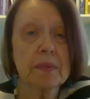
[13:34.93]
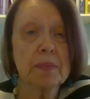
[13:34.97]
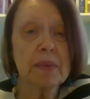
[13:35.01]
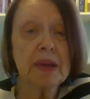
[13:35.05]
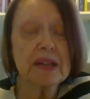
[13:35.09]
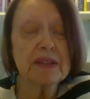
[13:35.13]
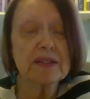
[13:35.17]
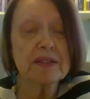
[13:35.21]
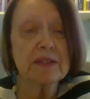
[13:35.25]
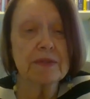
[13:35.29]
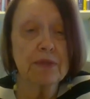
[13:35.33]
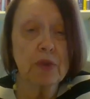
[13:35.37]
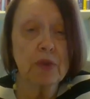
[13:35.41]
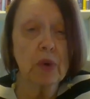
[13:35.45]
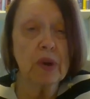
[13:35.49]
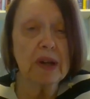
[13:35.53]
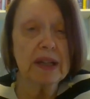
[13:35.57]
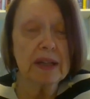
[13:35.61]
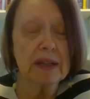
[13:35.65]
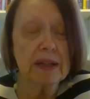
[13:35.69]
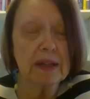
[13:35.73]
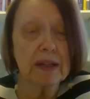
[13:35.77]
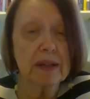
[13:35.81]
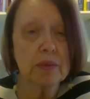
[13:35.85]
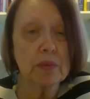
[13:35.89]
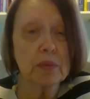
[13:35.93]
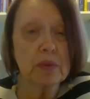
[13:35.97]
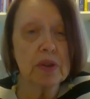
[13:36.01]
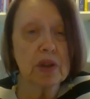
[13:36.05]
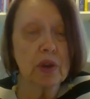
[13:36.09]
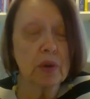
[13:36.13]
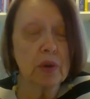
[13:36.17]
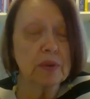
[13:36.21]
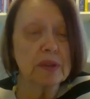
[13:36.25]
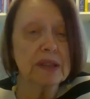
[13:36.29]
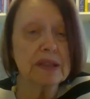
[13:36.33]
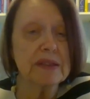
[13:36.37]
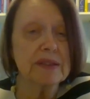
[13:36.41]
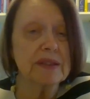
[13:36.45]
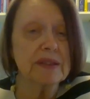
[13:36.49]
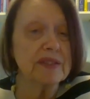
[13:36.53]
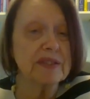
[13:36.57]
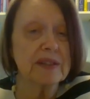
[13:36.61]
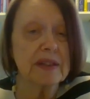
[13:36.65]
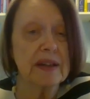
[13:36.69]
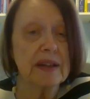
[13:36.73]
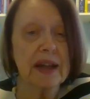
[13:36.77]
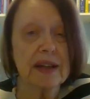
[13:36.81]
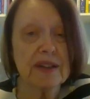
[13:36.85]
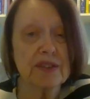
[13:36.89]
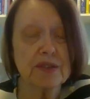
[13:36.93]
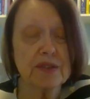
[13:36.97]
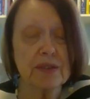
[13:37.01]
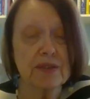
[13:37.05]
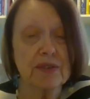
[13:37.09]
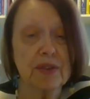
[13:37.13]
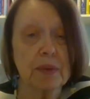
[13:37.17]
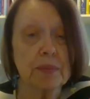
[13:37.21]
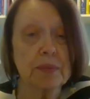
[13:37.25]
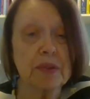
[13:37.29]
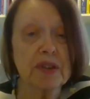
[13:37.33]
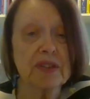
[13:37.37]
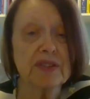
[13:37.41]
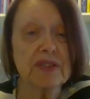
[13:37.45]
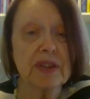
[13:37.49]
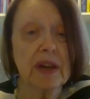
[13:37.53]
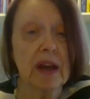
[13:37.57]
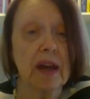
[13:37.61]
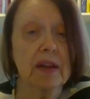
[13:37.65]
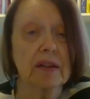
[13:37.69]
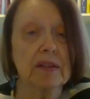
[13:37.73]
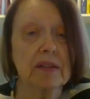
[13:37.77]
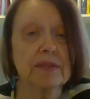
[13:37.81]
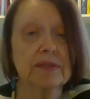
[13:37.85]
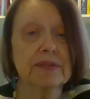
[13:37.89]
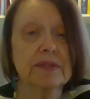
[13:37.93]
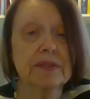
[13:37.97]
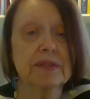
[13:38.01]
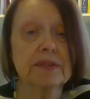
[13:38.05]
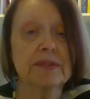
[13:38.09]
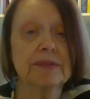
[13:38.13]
because avoiding it will only disconnect you from yourself.